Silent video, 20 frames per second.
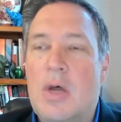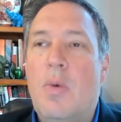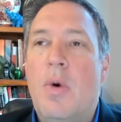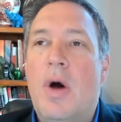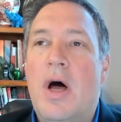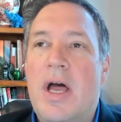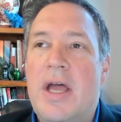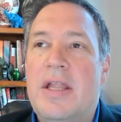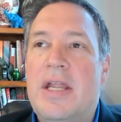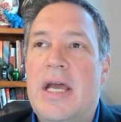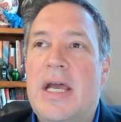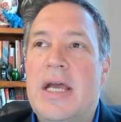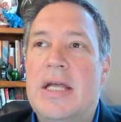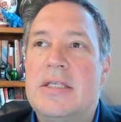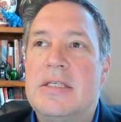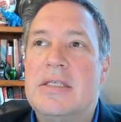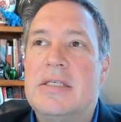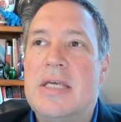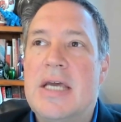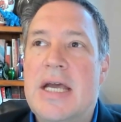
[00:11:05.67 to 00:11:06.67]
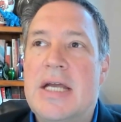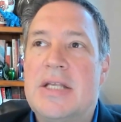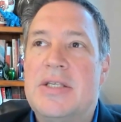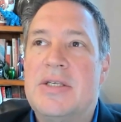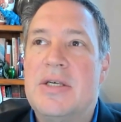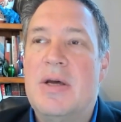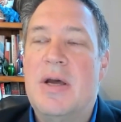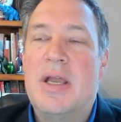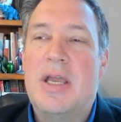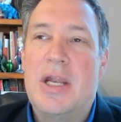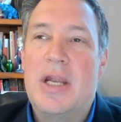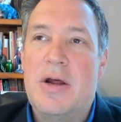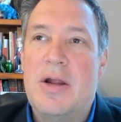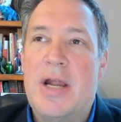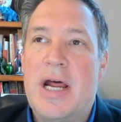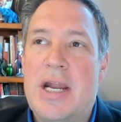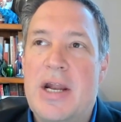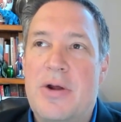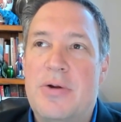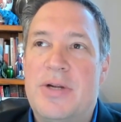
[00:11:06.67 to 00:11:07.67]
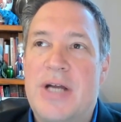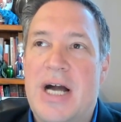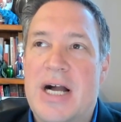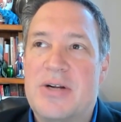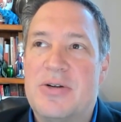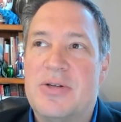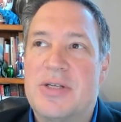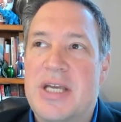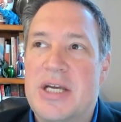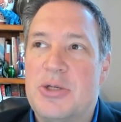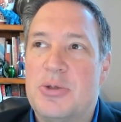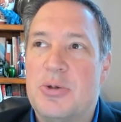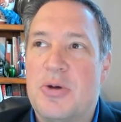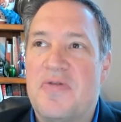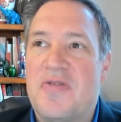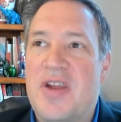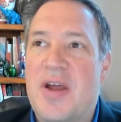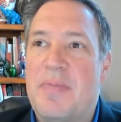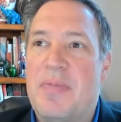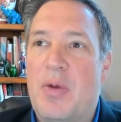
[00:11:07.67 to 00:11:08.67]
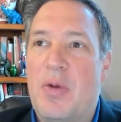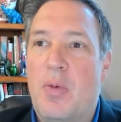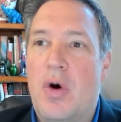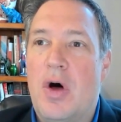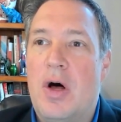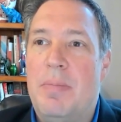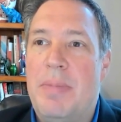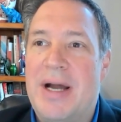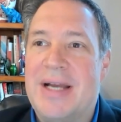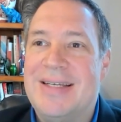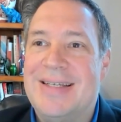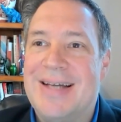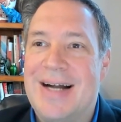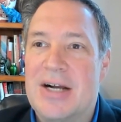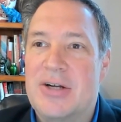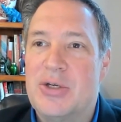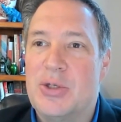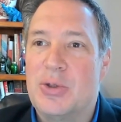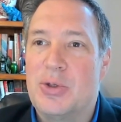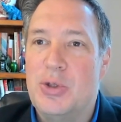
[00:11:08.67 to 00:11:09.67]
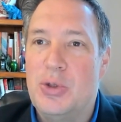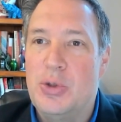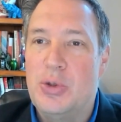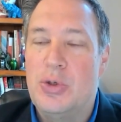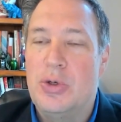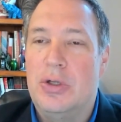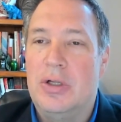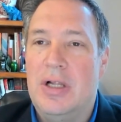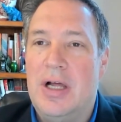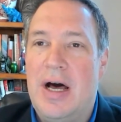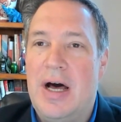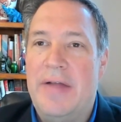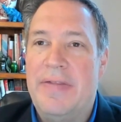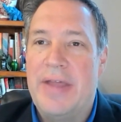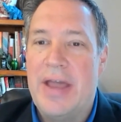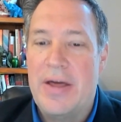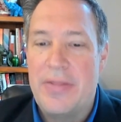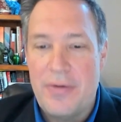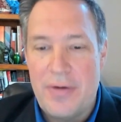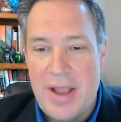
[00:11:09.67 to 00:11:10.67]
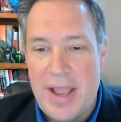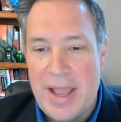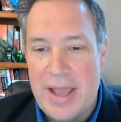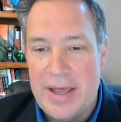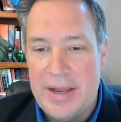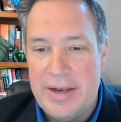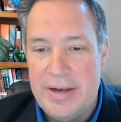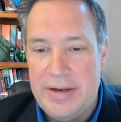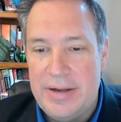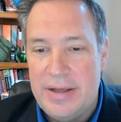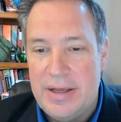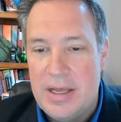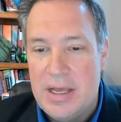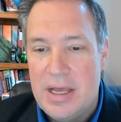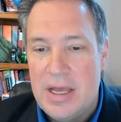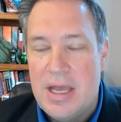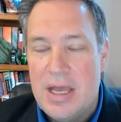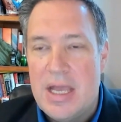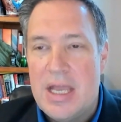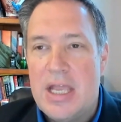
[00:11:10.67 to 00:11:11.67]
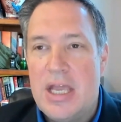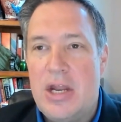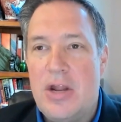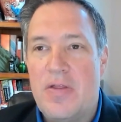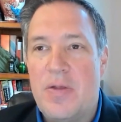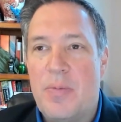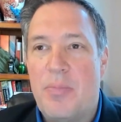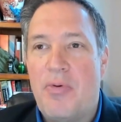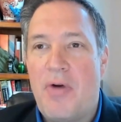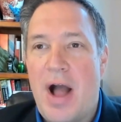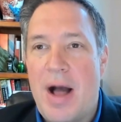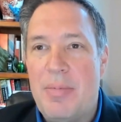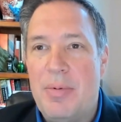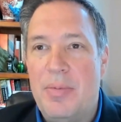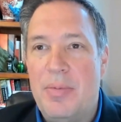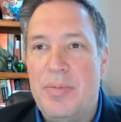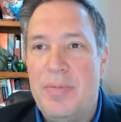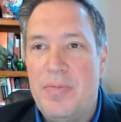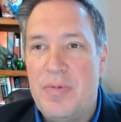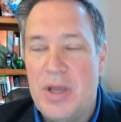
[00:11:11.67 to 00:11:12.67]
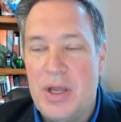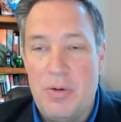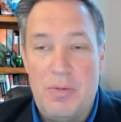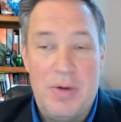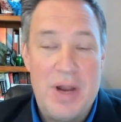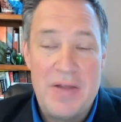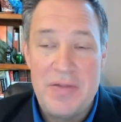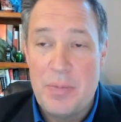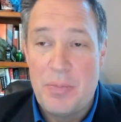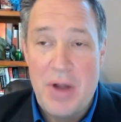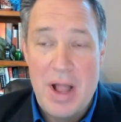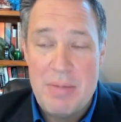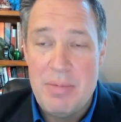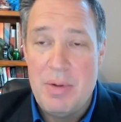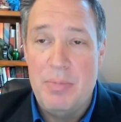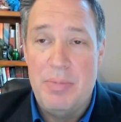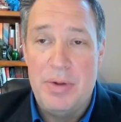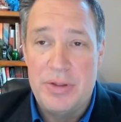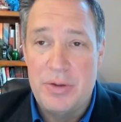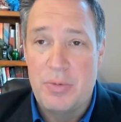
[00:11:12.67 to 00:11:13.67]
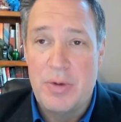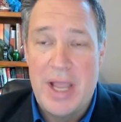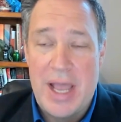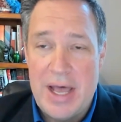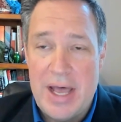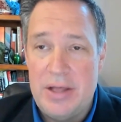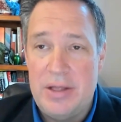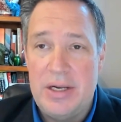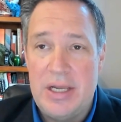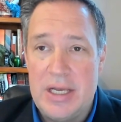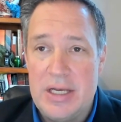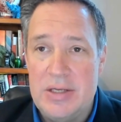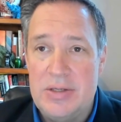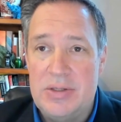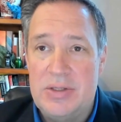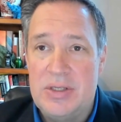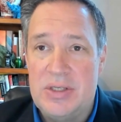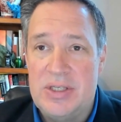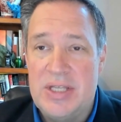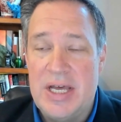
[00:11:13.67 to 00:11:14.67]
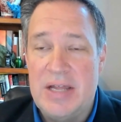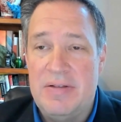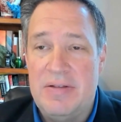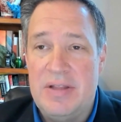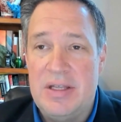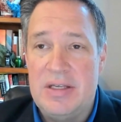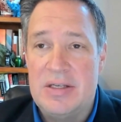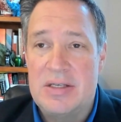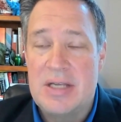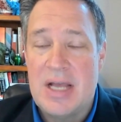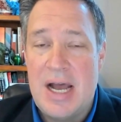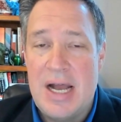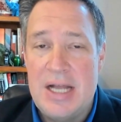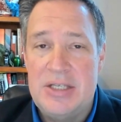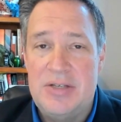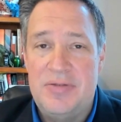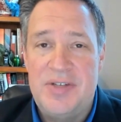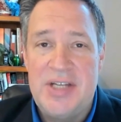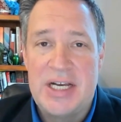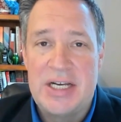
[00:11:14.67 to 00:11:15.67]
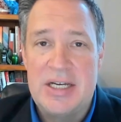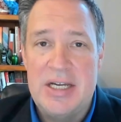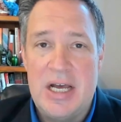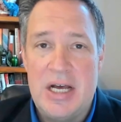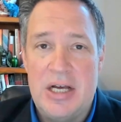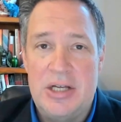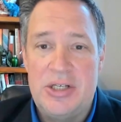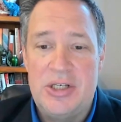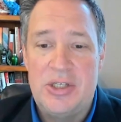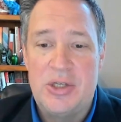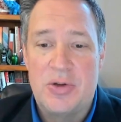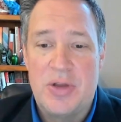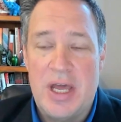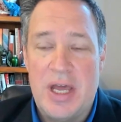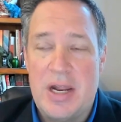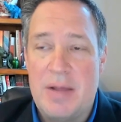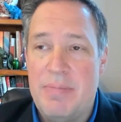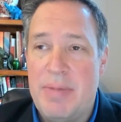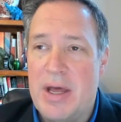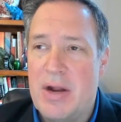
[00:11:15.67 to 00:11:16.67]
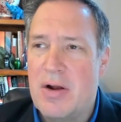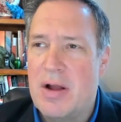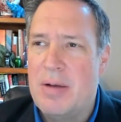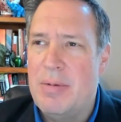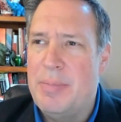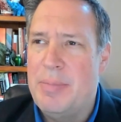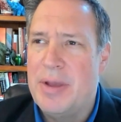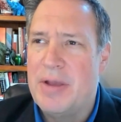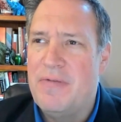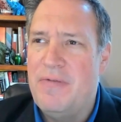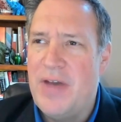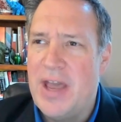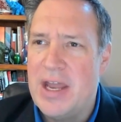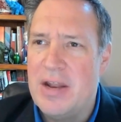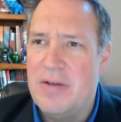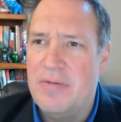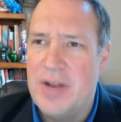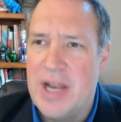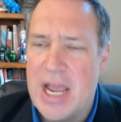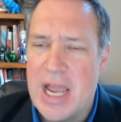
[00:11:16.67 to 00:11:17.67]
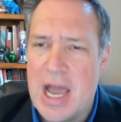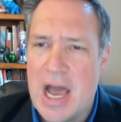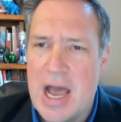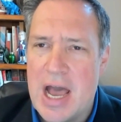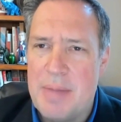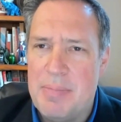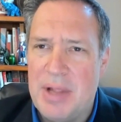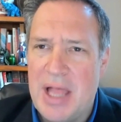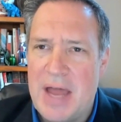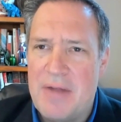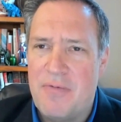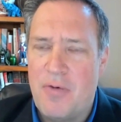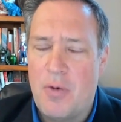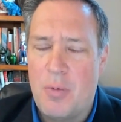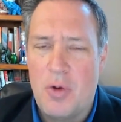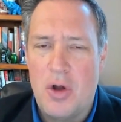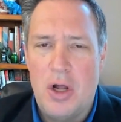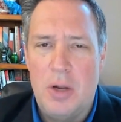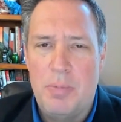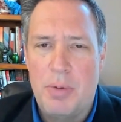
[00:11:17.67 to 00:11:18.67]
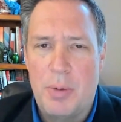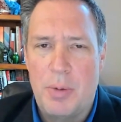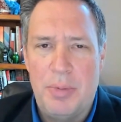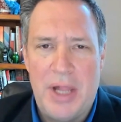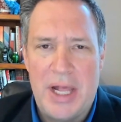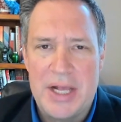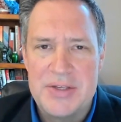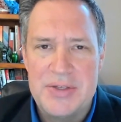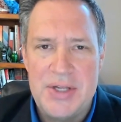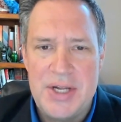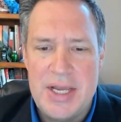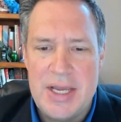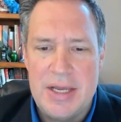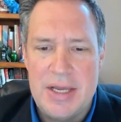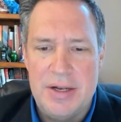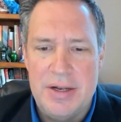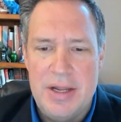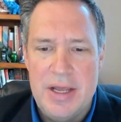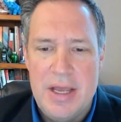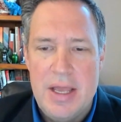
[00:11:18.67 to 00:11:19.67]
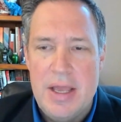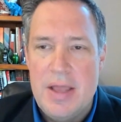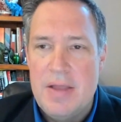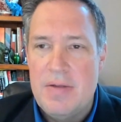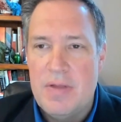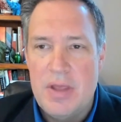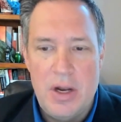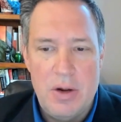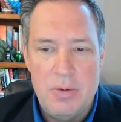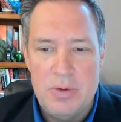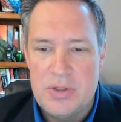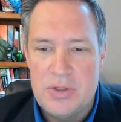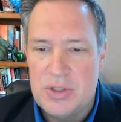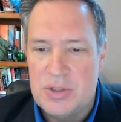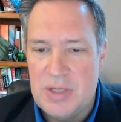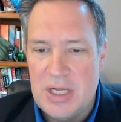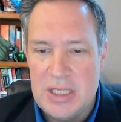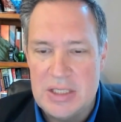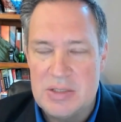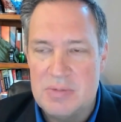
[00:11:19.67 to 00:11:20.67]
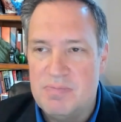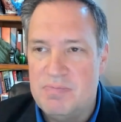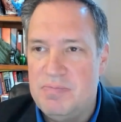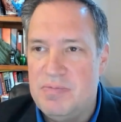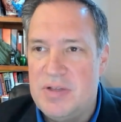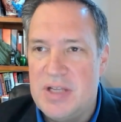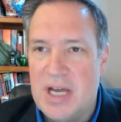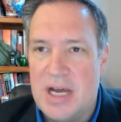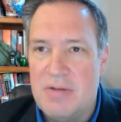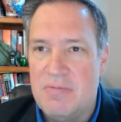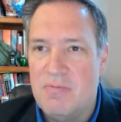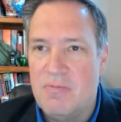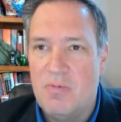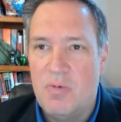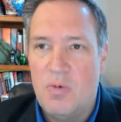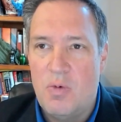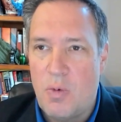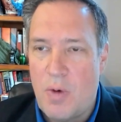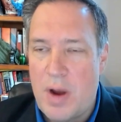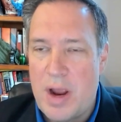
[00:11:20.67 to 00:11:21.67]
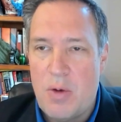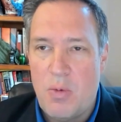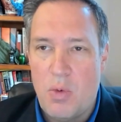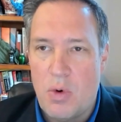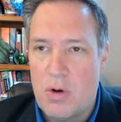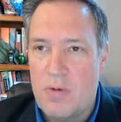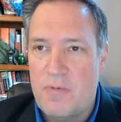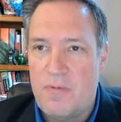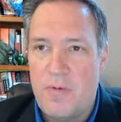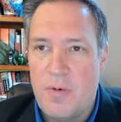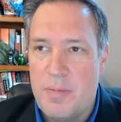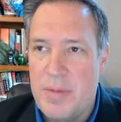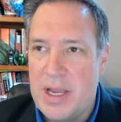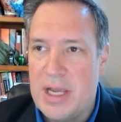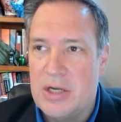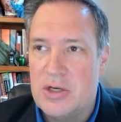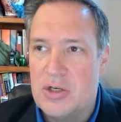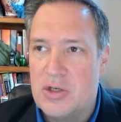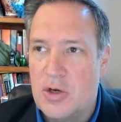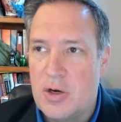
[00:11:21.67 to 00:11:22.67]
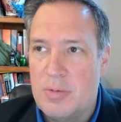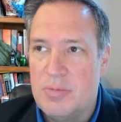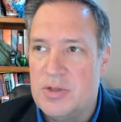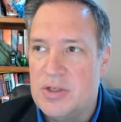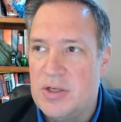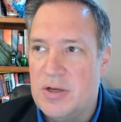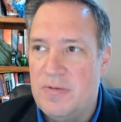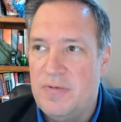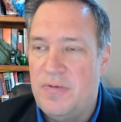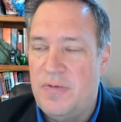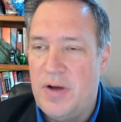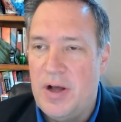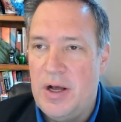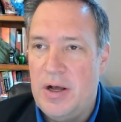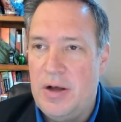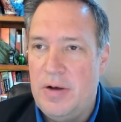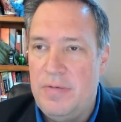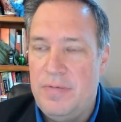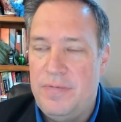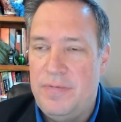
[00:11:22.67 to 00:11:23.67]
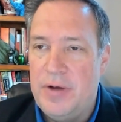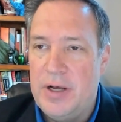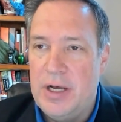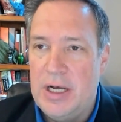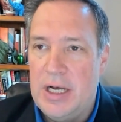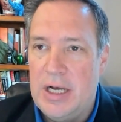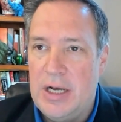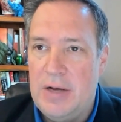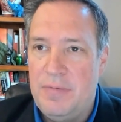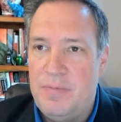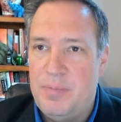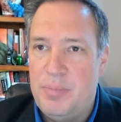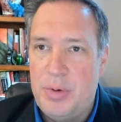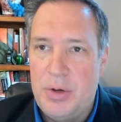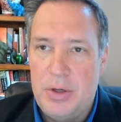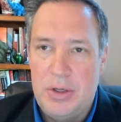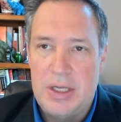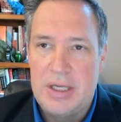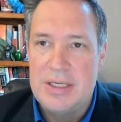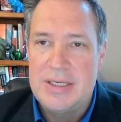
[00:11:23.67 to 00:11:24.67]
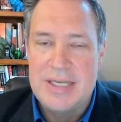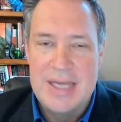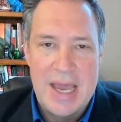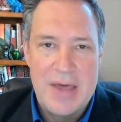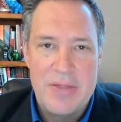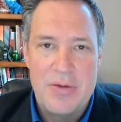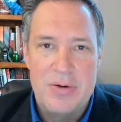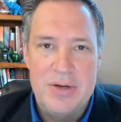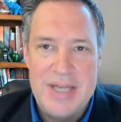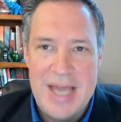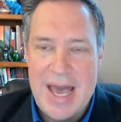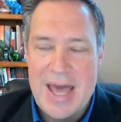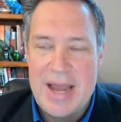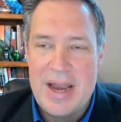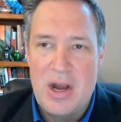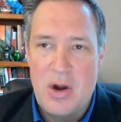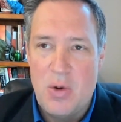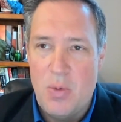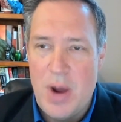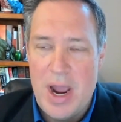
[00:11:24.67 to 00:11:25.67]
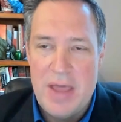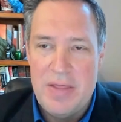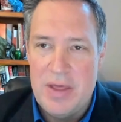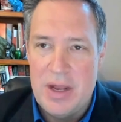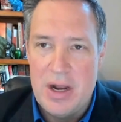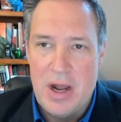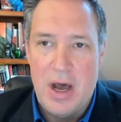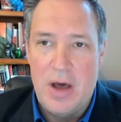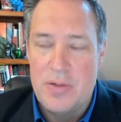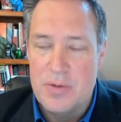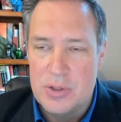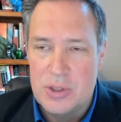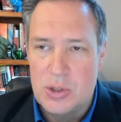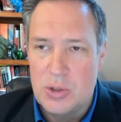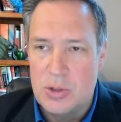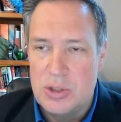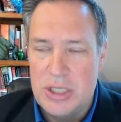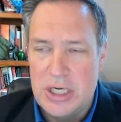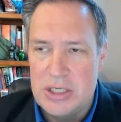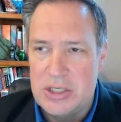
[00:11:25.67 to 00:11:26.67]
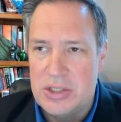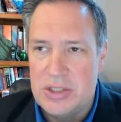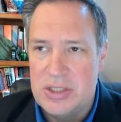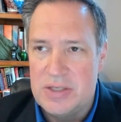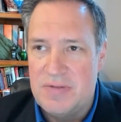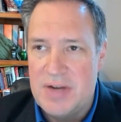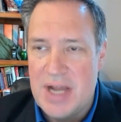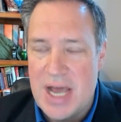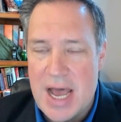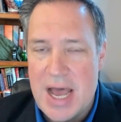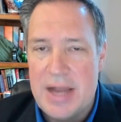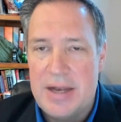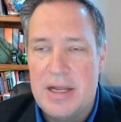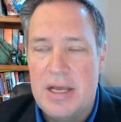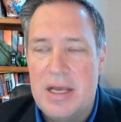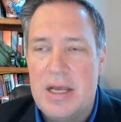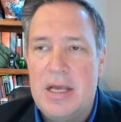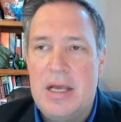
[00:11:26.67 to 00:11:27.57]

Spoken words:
Well, it's I know doctors get driven up the wall by Dr. Google. On the other hand, the problem, not the problem, but the reality is that these kinds of technologies are getting better. I'm a big fan of an AI platform called Perplexity, and it's done great work for me in terms of pulling together data in a way that other search engines have not.